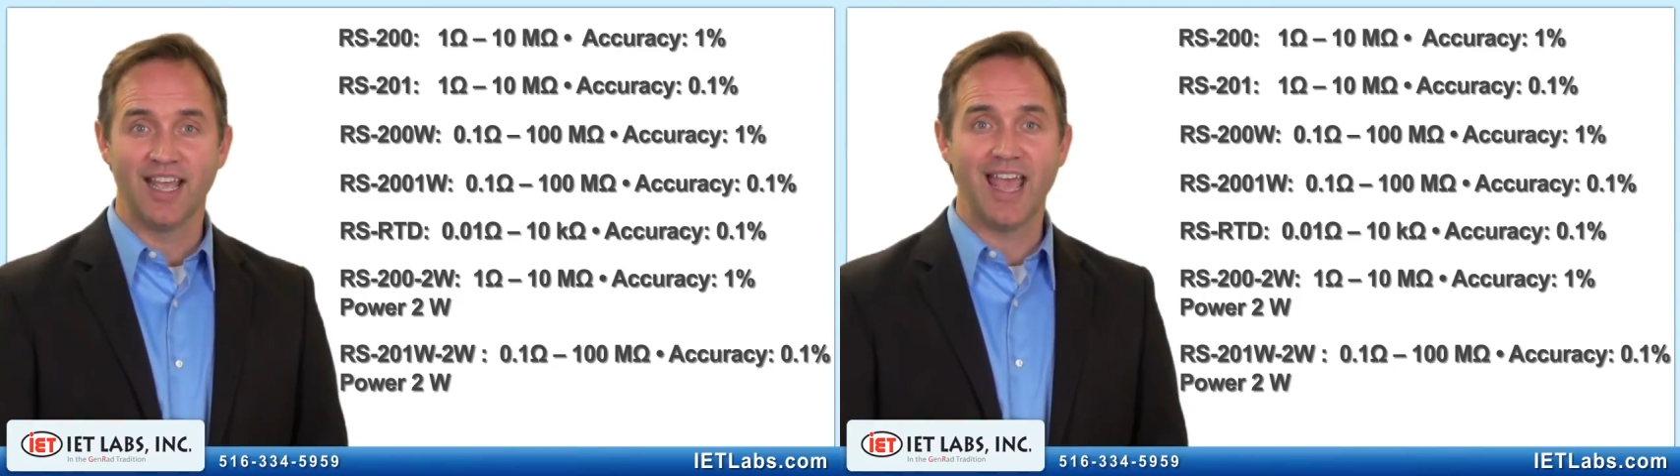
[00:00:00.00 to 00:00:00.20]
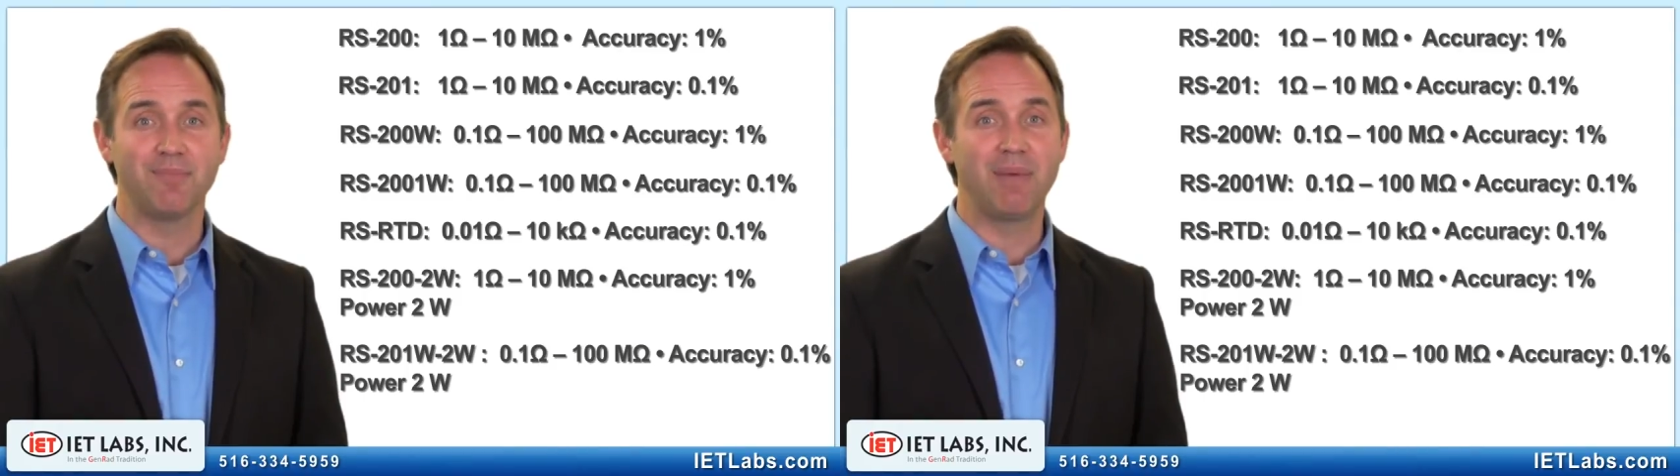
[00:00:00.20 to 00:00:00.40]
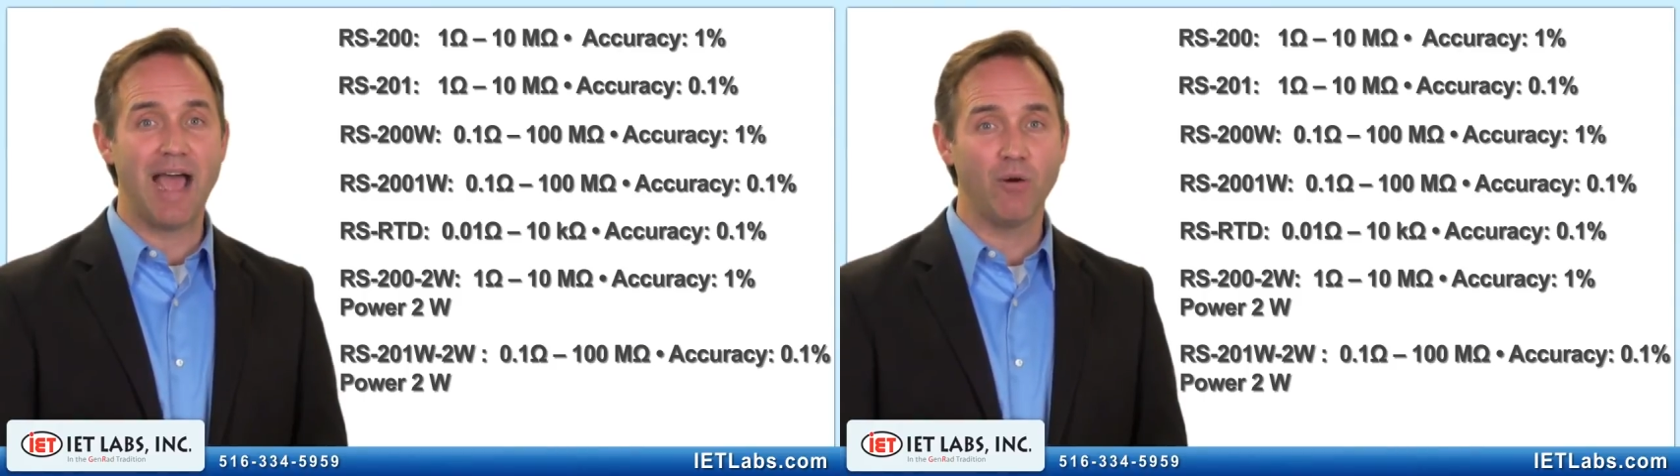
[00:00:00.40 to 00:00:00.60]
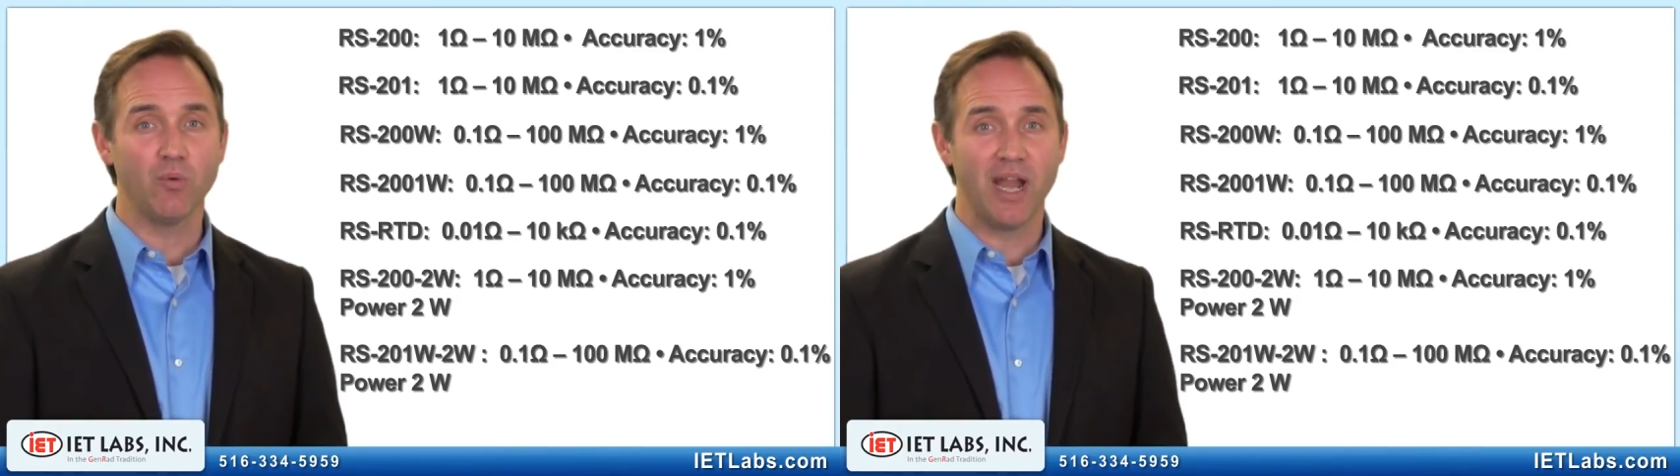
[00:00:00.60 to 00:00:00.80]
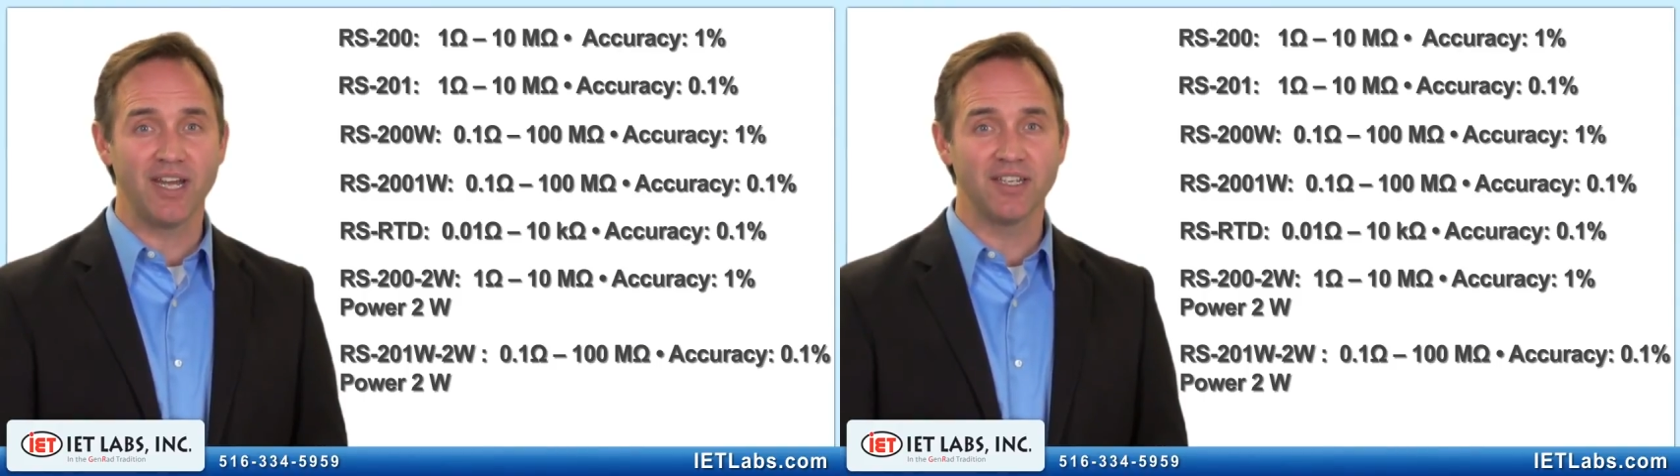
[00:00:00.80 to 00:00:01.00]
and
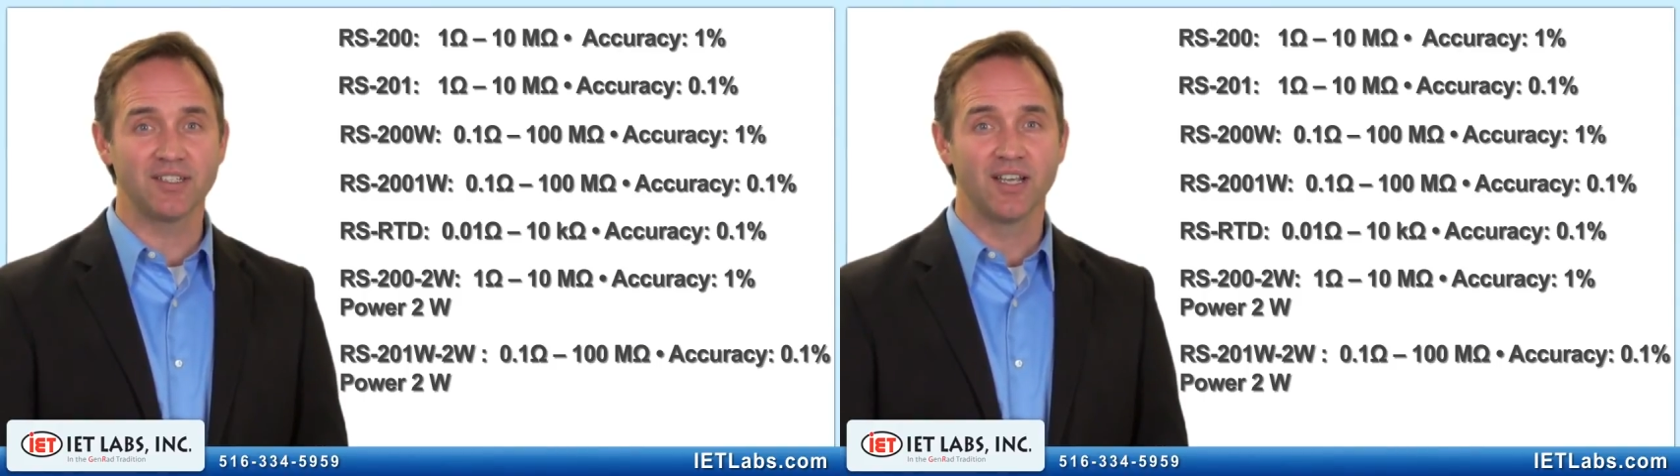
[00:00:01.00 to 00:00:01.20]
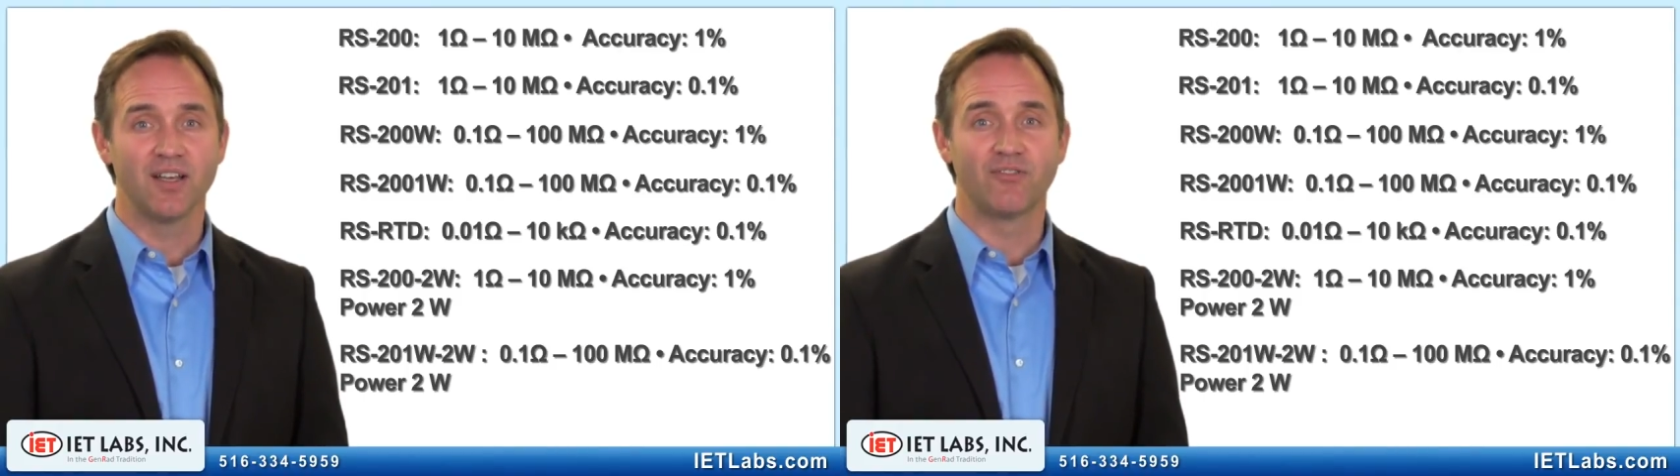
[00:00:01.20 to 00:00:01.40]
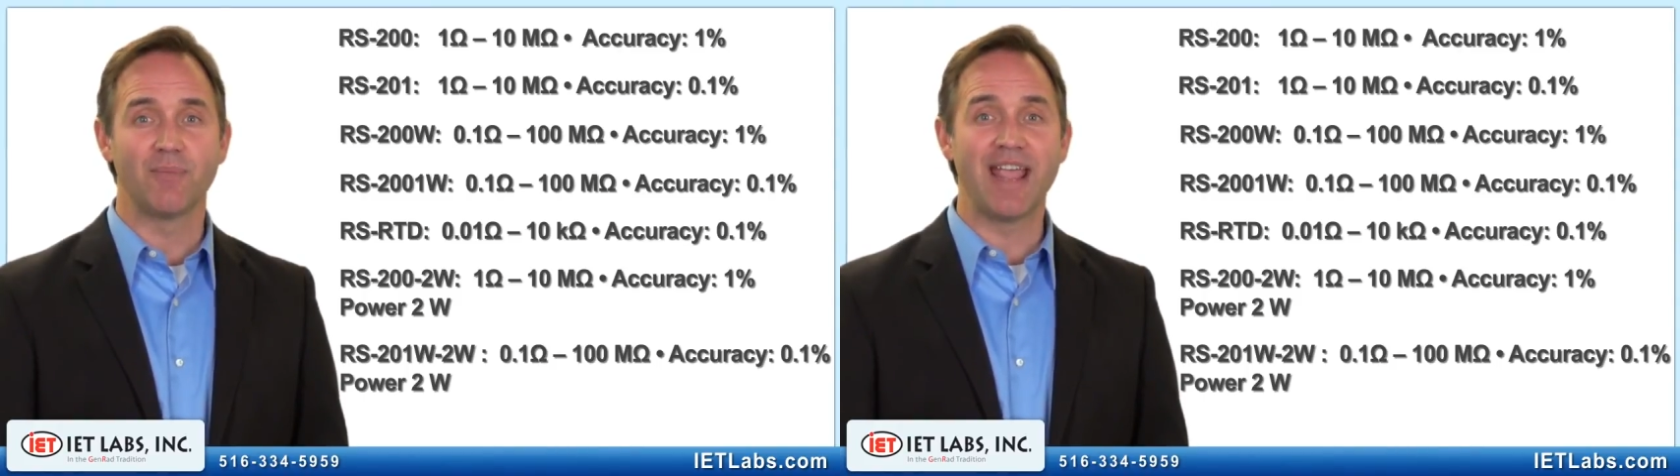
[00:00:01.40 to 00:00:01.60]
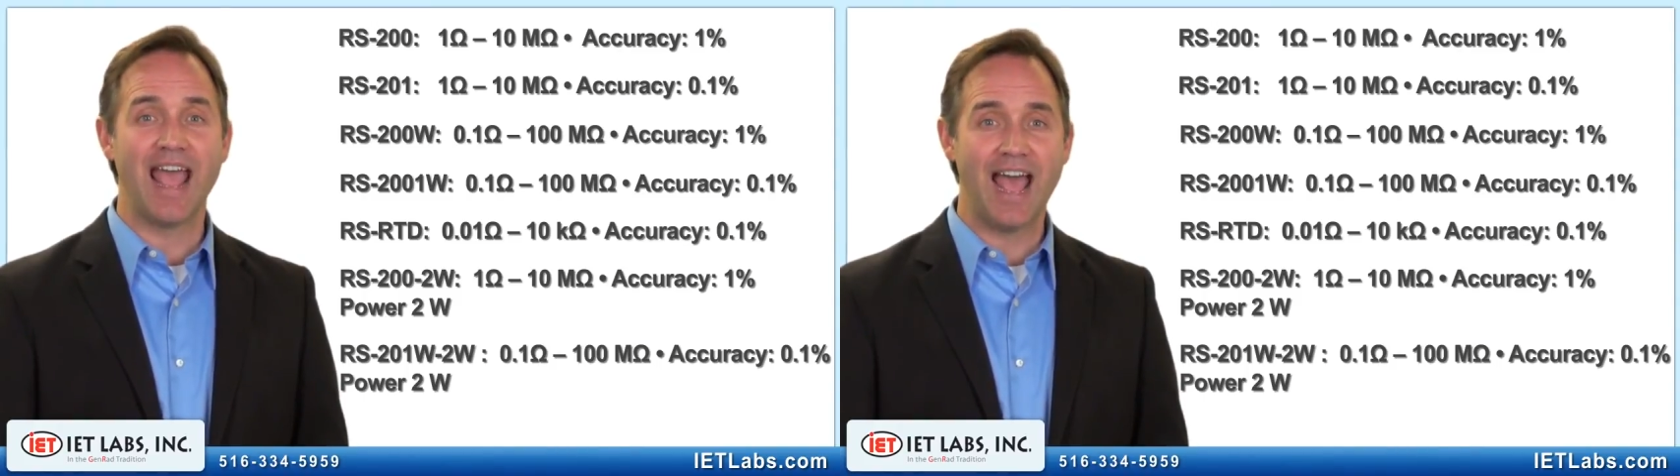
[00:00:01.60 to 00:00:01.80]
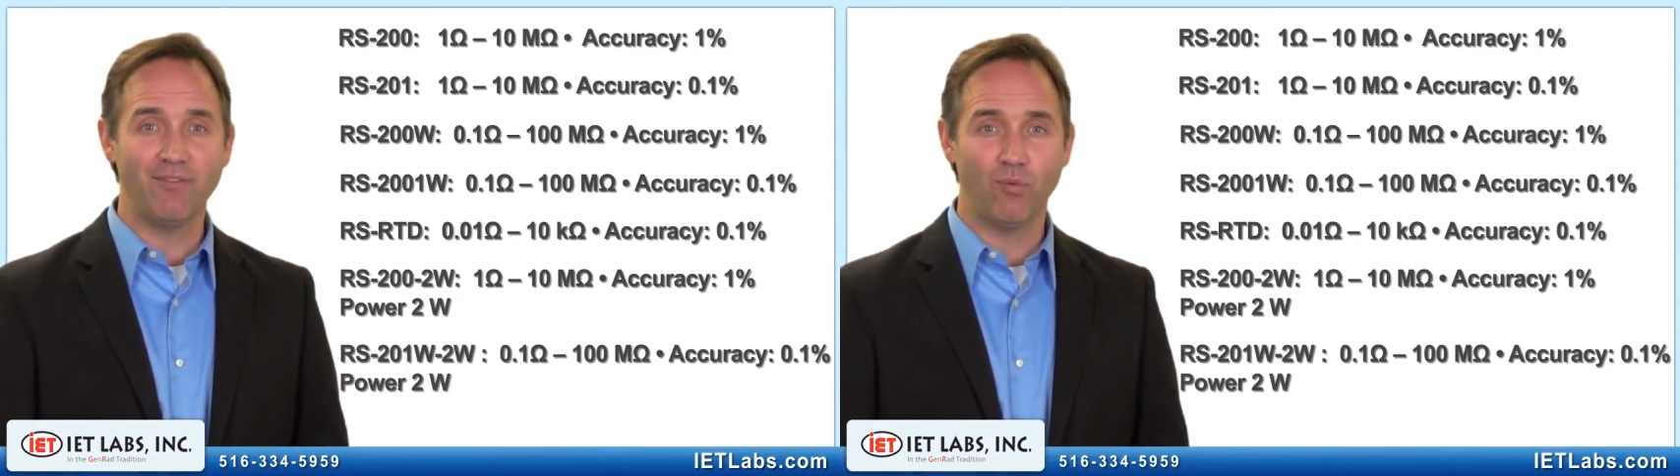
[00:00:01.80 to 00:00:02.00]
power ratings from a
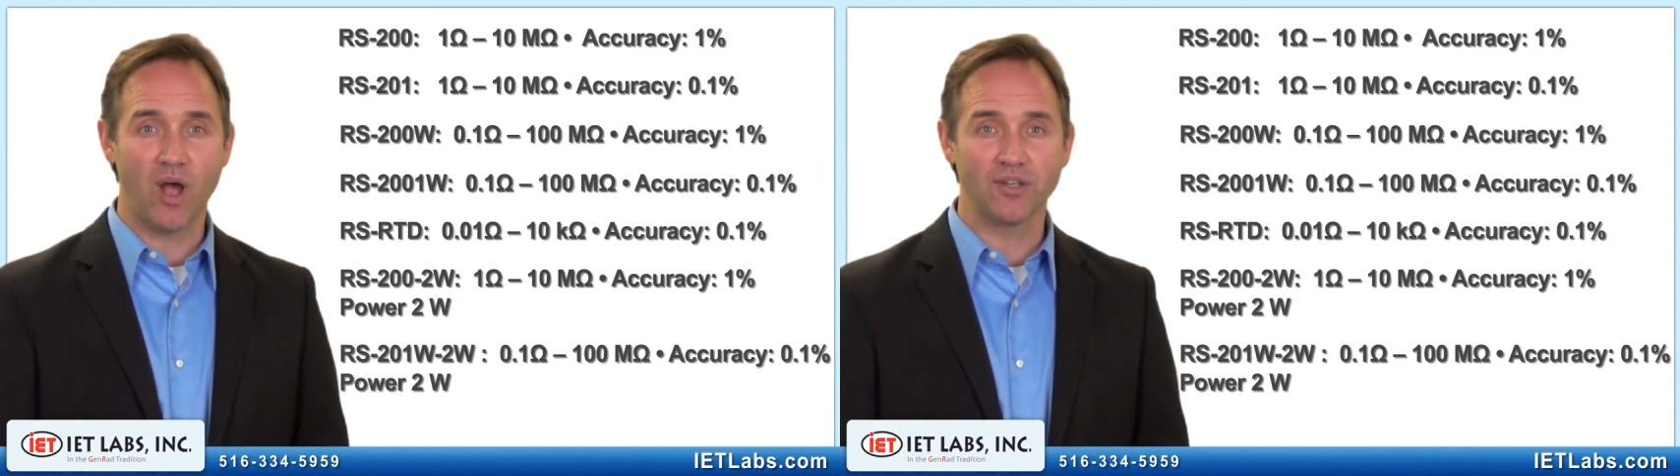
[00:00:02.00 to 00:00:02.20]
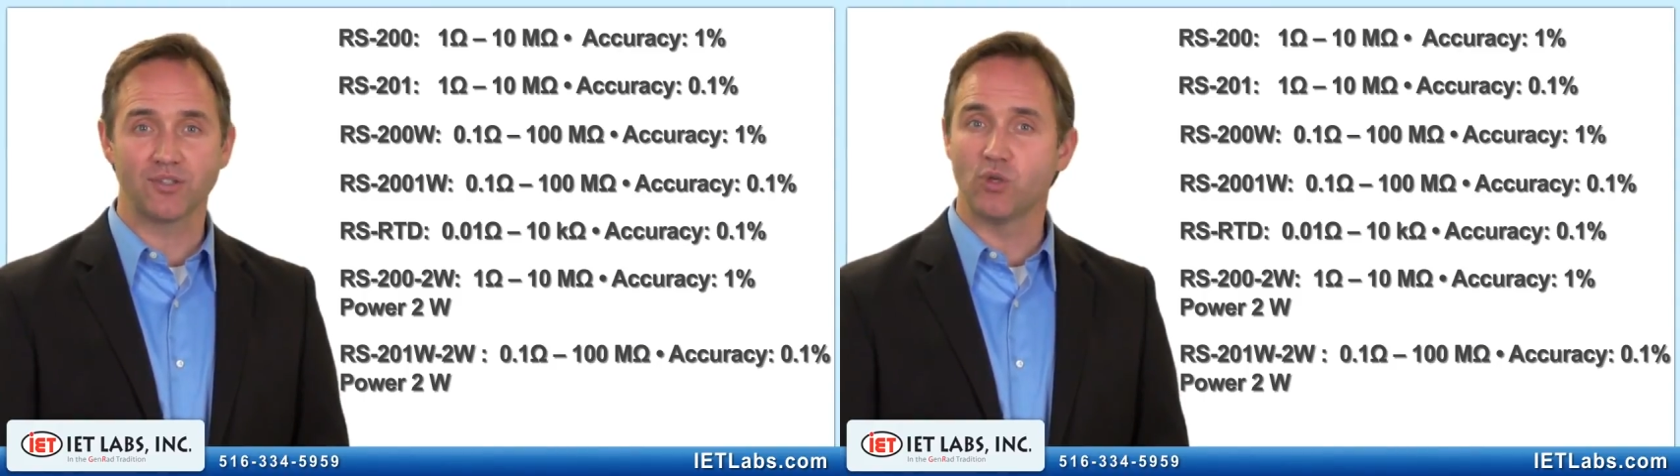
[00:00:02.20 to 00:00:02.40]
half watt